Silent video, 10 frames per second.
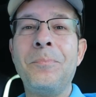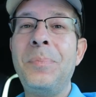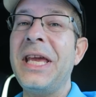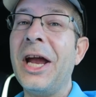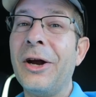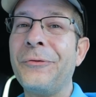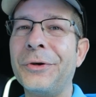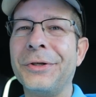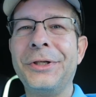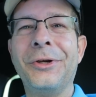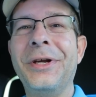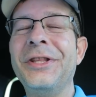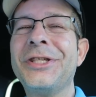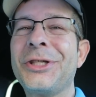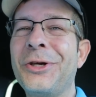be careful. You're in
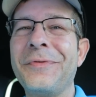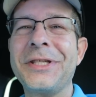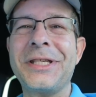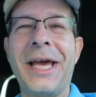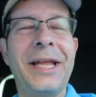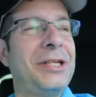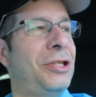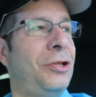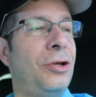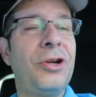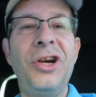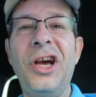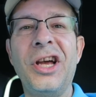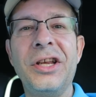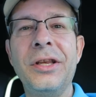the service settings and you
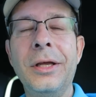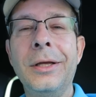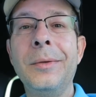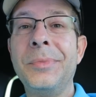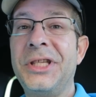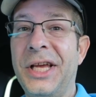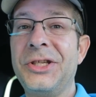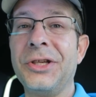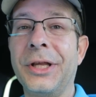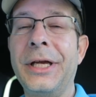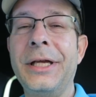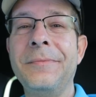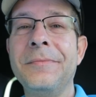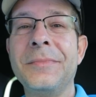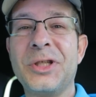could potentially
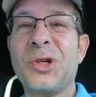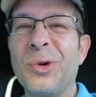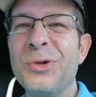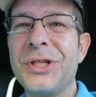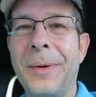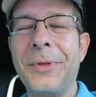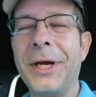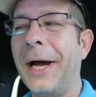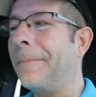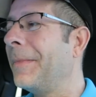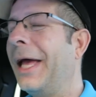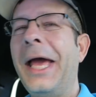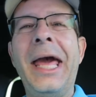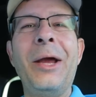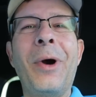screw something up.
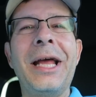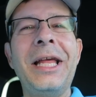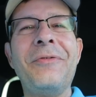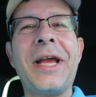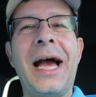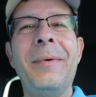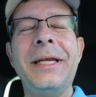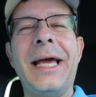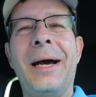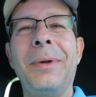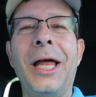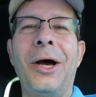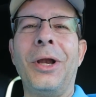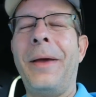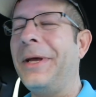Anyway, leave a comment down
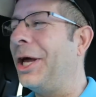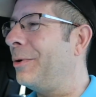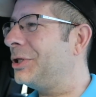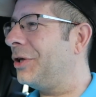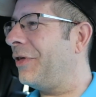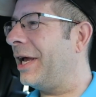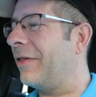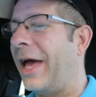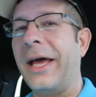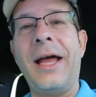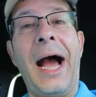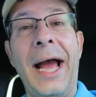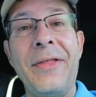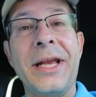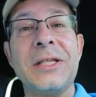below. Let me know what you think of that.
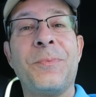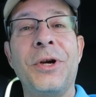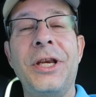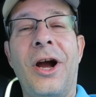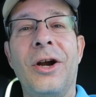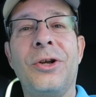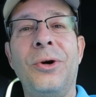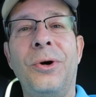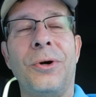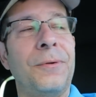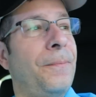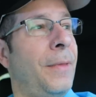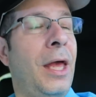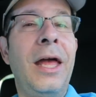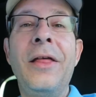I think it's pretty darn cool.
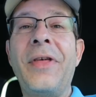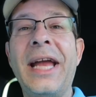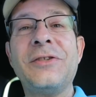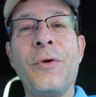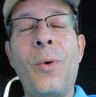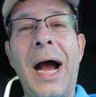Thanks for